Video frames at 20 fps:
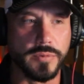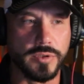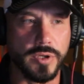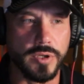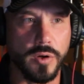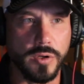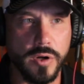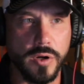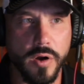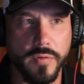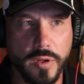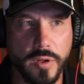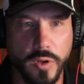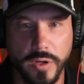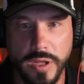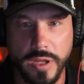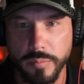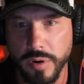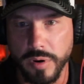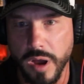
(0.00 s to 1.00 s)
So, if
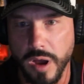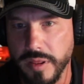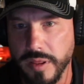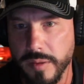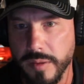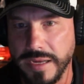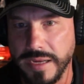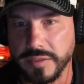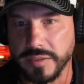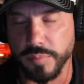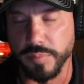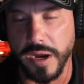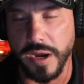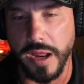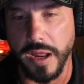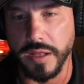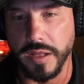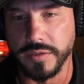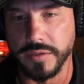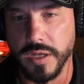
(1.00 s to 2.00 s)
you look at probably the biggest
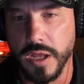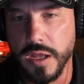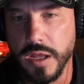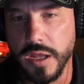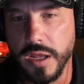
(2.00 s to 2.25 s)
brands